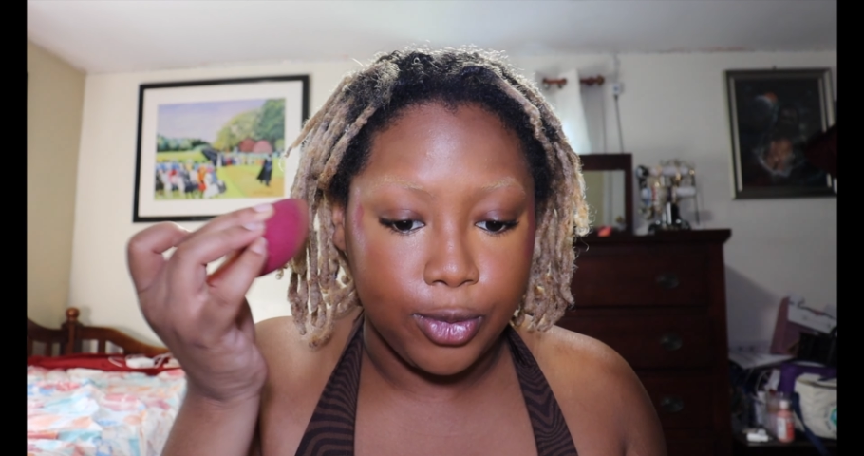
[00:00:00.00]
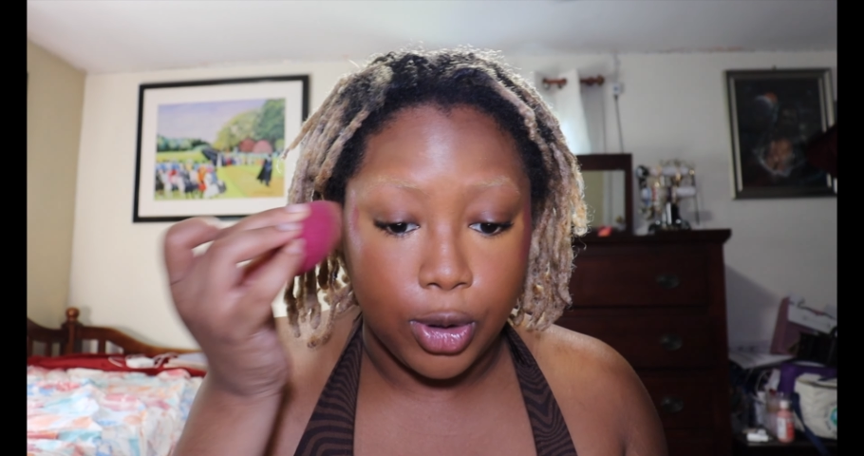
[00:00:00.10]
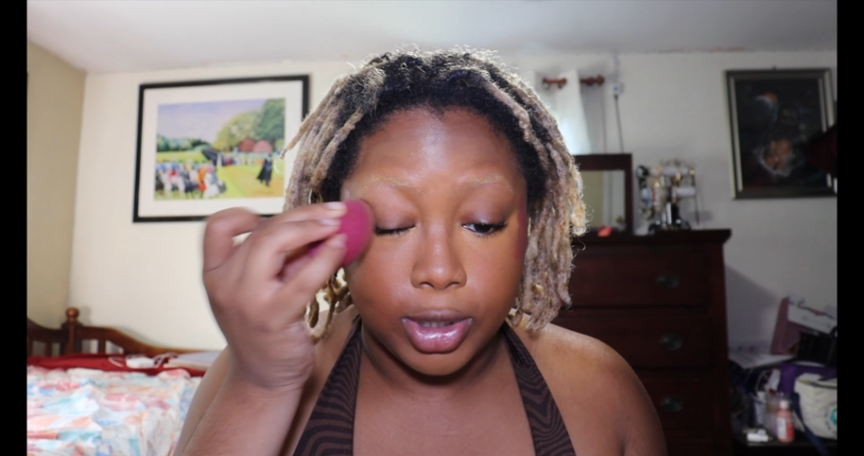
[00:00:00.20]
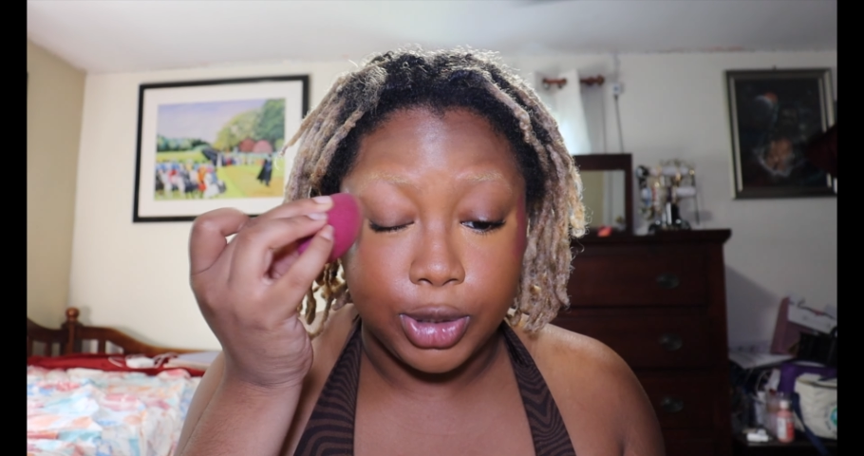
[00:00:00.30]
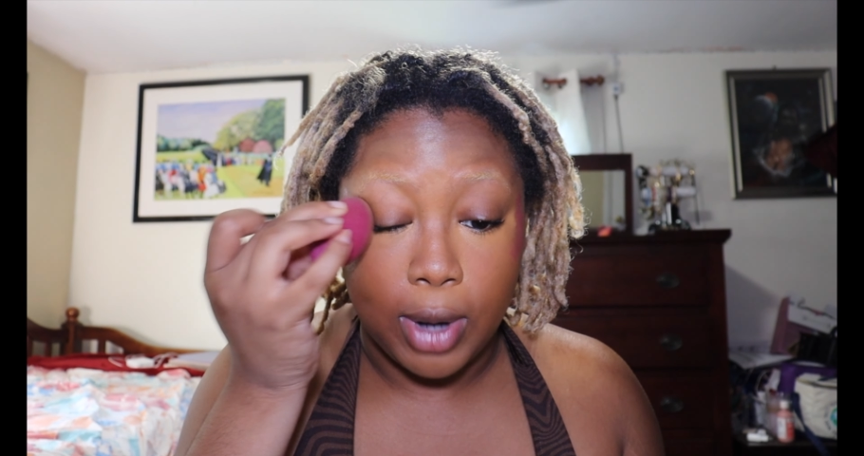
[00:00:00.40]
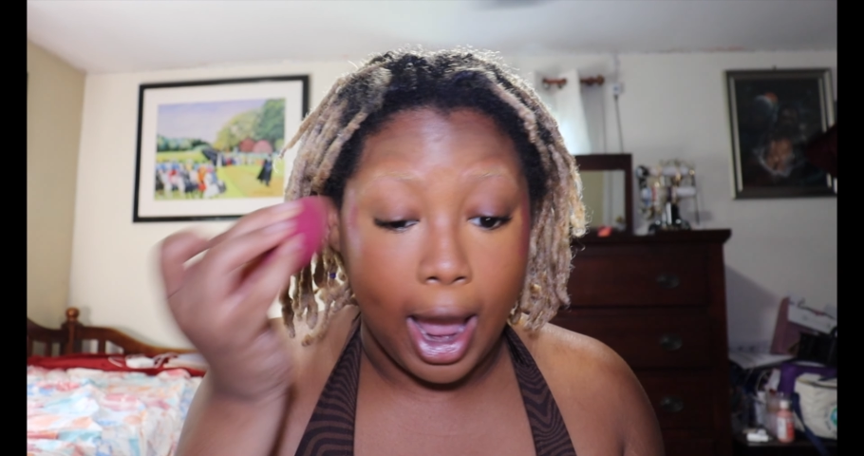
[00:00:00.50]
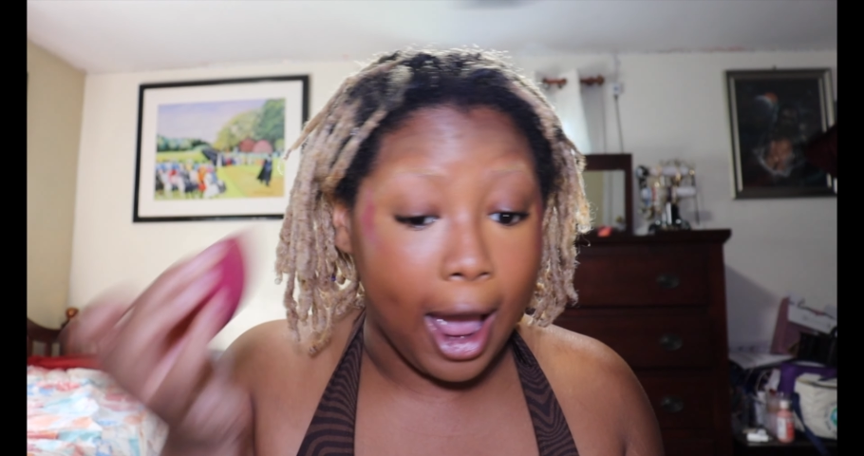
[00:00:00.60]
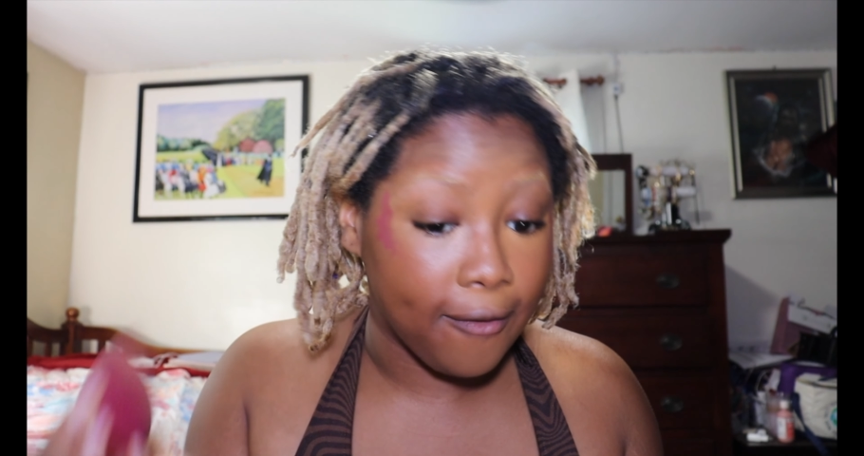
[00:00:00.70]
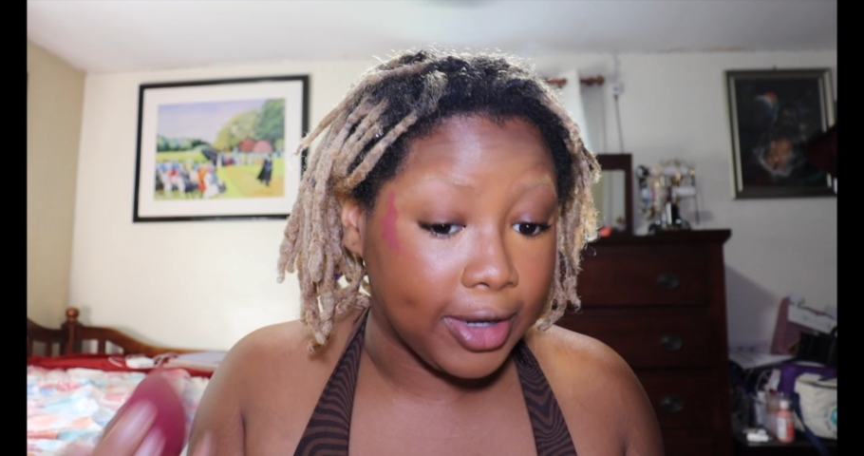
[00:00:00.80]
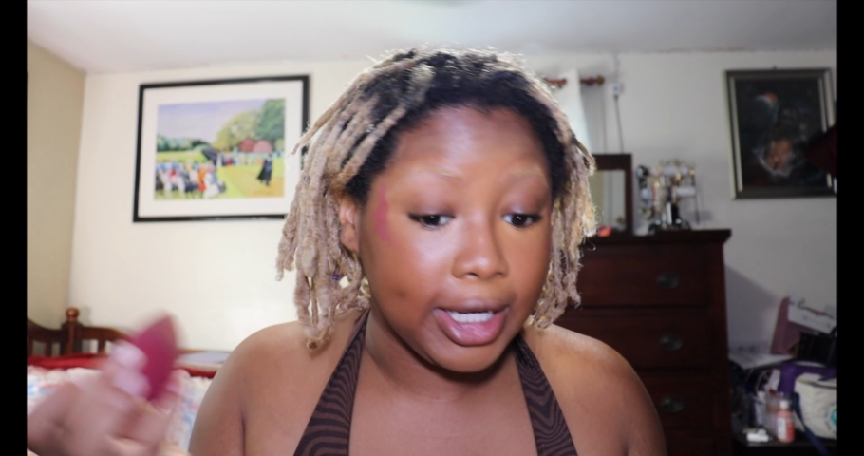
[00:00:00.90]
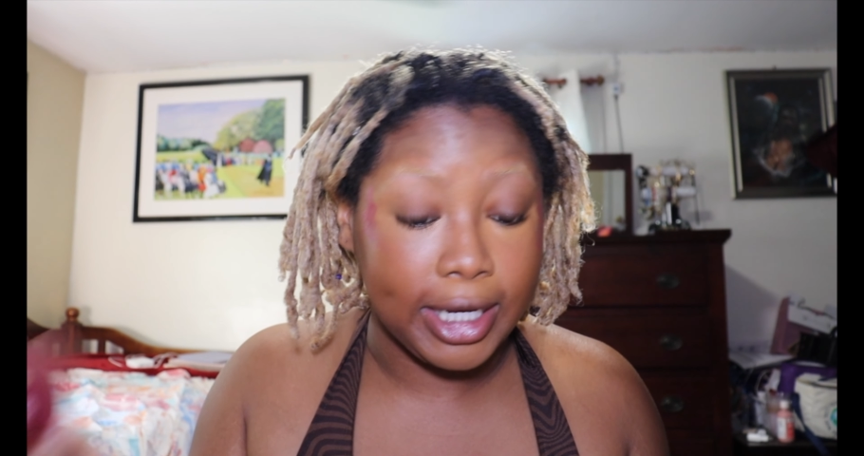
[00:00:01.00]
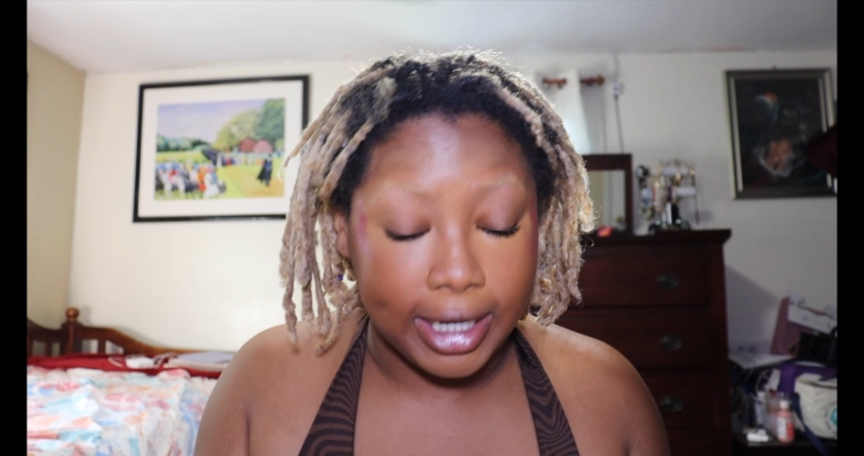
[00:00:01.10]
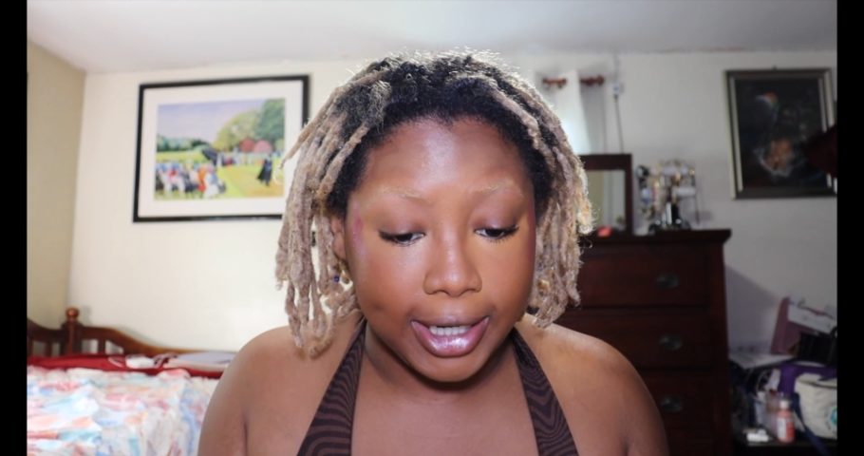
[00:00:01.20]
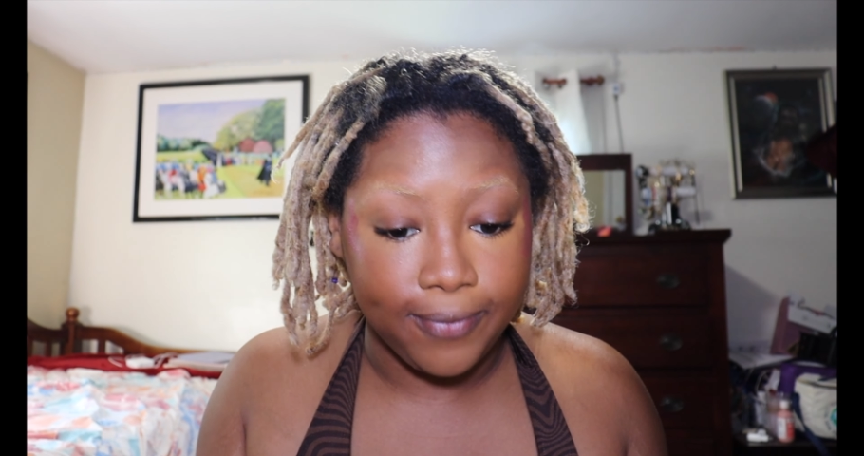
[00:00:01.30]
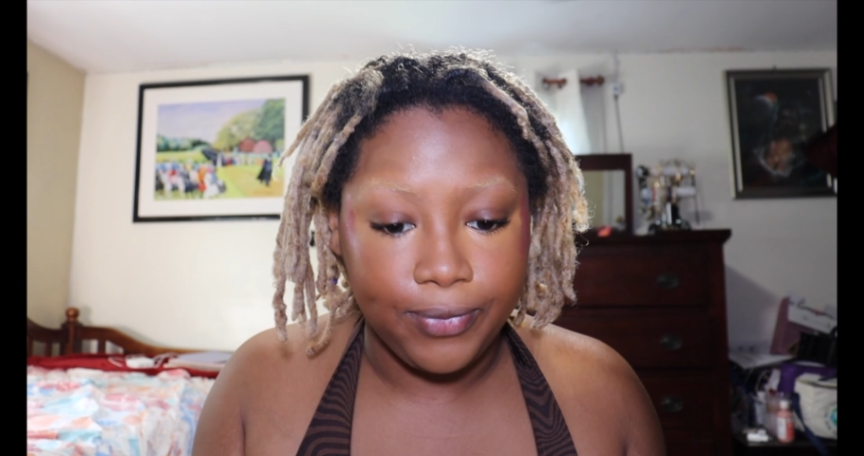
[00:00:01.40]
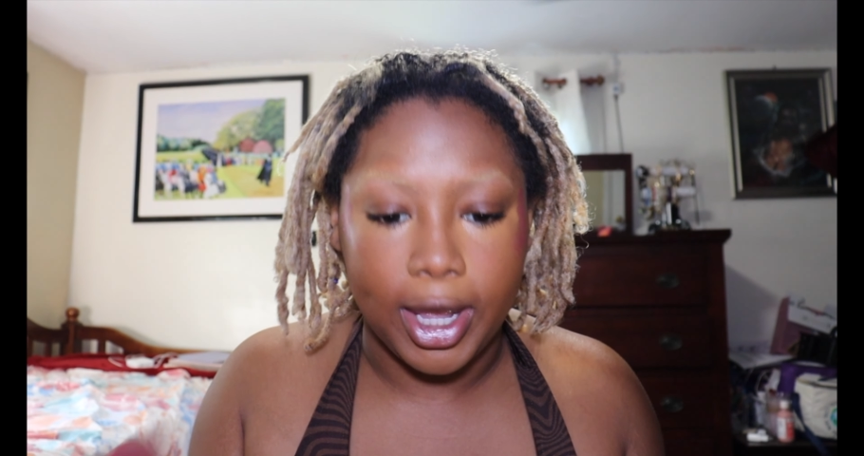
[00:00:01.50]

notice you haven't eaten,